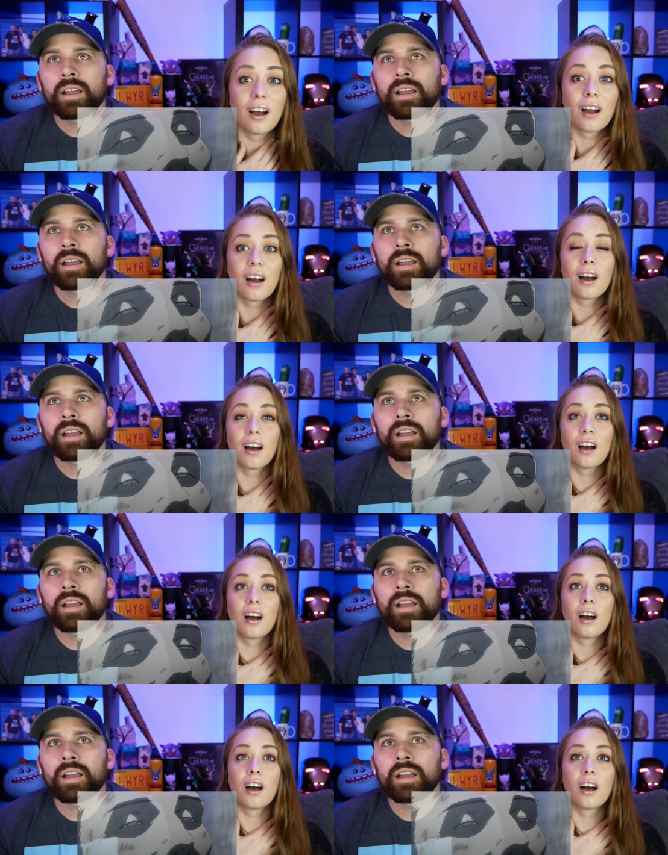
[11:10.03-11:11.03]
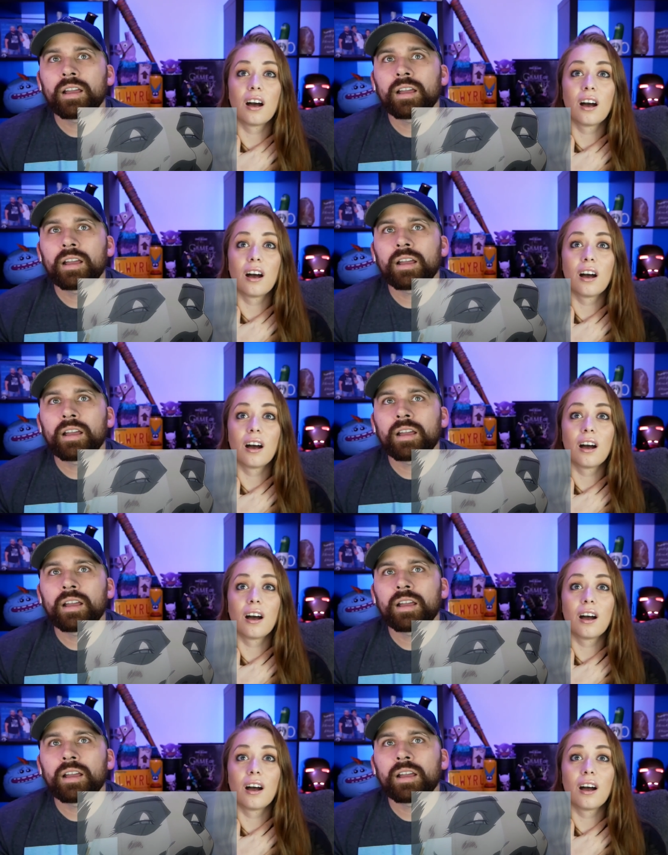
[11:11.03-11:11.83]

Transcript: No one is speaking in this clip.